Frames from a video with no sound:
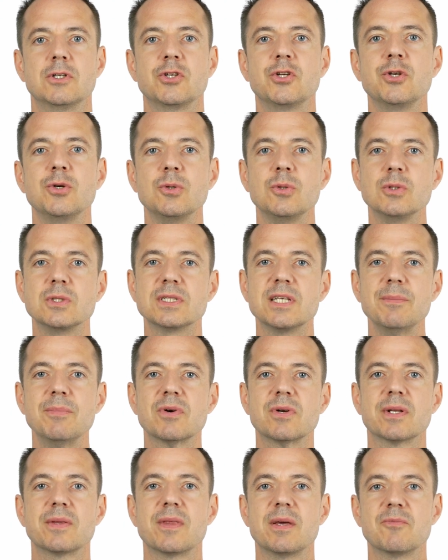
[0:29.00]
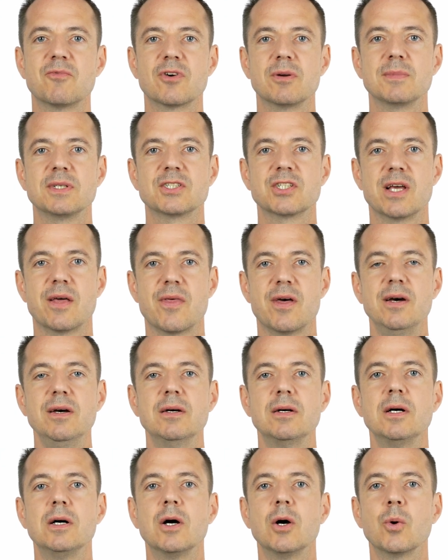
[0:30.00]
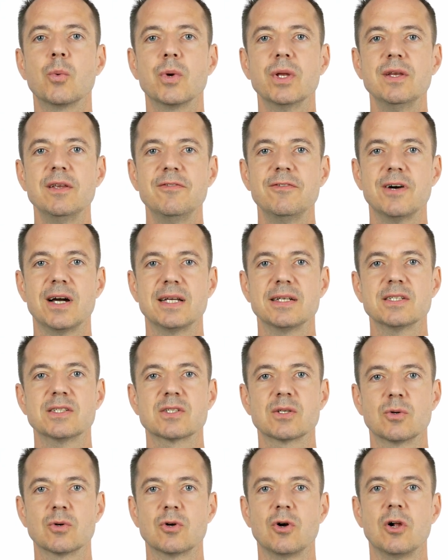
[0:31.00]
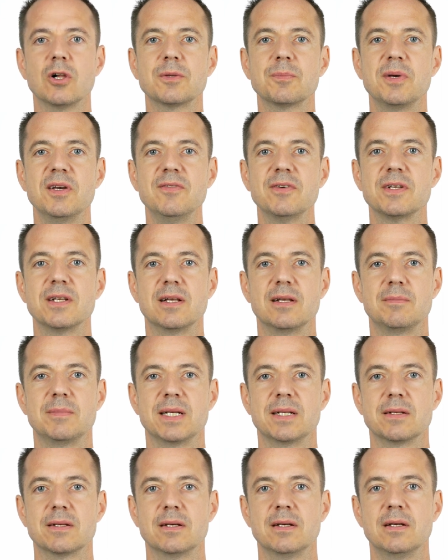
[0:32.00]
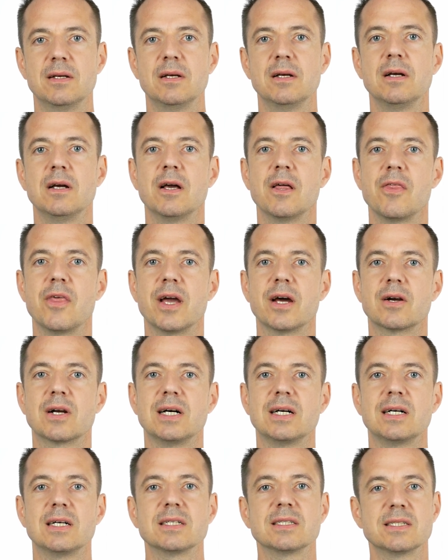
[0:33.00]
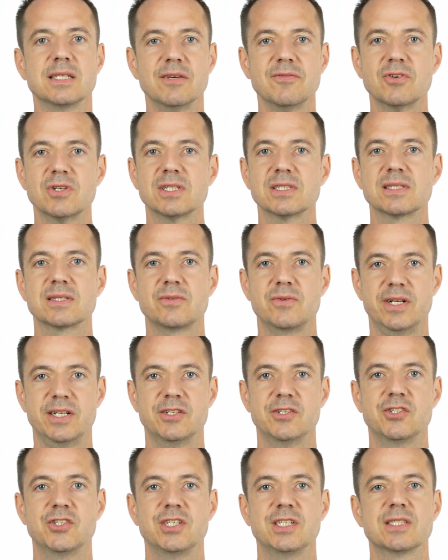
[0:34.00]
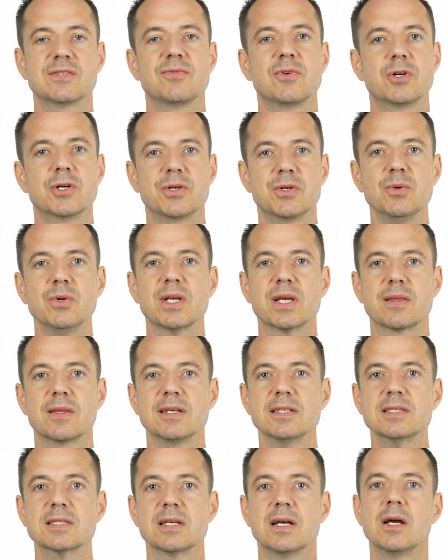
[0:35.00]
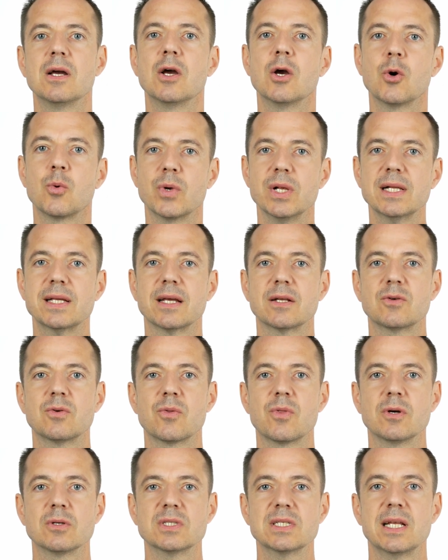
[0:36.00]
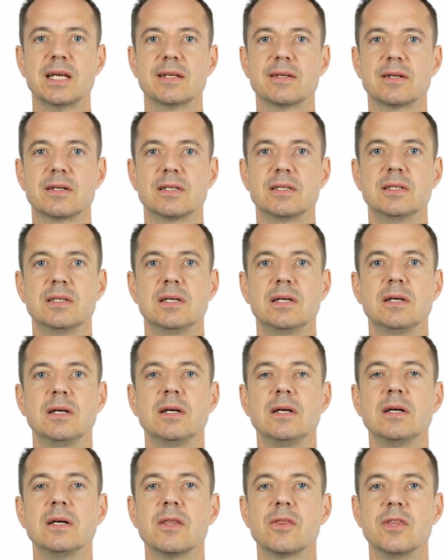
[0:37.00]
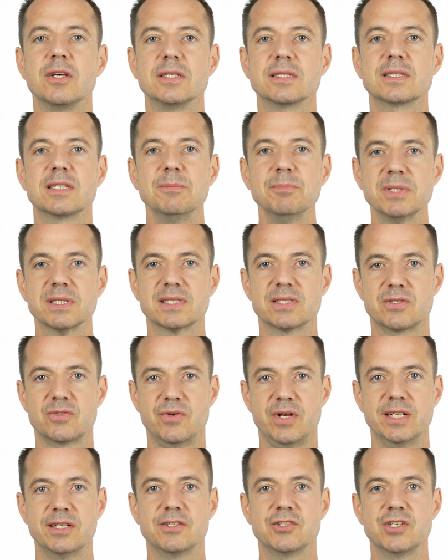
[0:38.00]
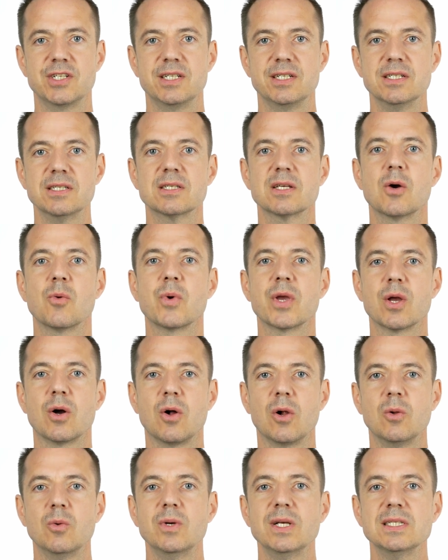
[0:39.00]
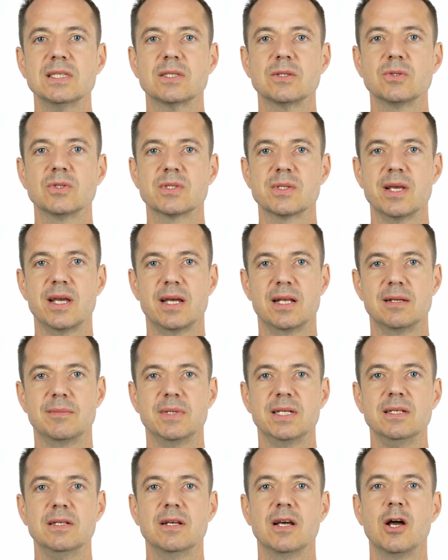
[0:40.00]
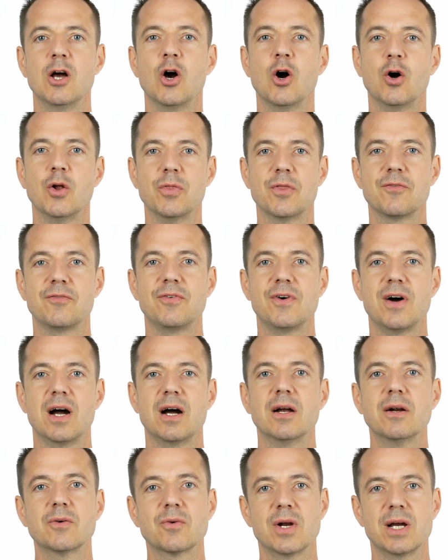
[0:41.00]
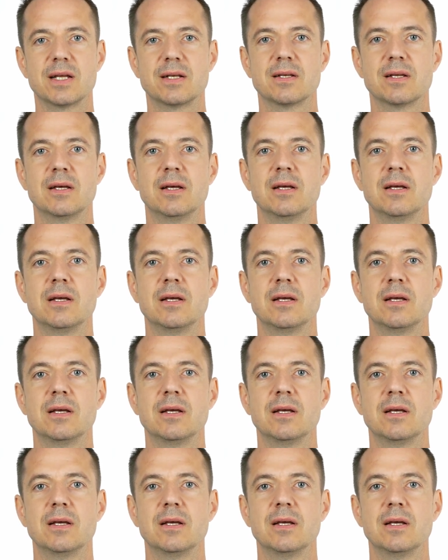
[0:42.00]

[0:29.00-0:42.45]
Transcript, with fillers: To separate them from each other, we define a so-called pivot element. There are several strategies for doing this, we'll get to those later. The simplest strategy is we always use the element on the far right.